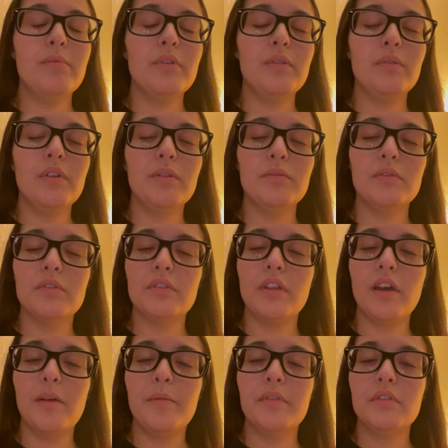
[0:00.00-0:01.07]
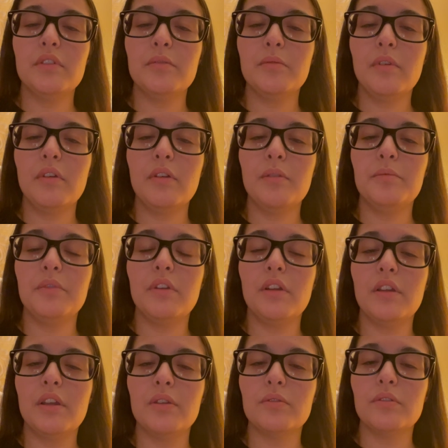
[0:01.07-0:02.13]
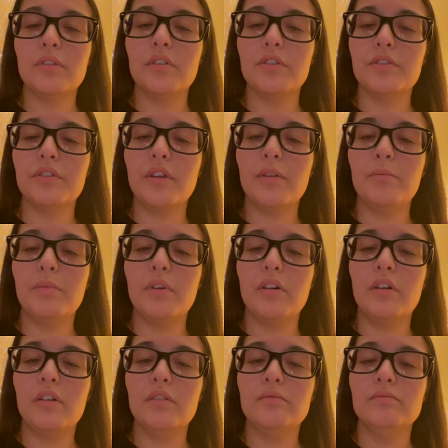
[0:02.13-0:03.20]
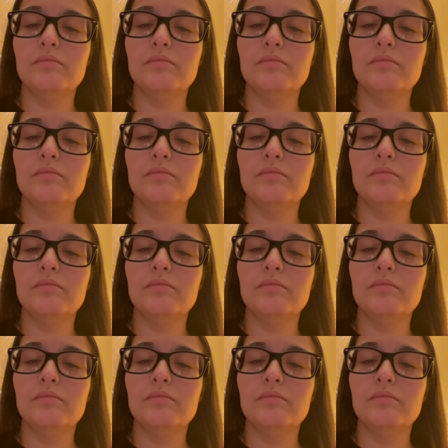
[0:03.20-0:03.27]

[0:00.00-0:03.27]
But anyways, with that being said, my update, I guess, later, yeah, bye.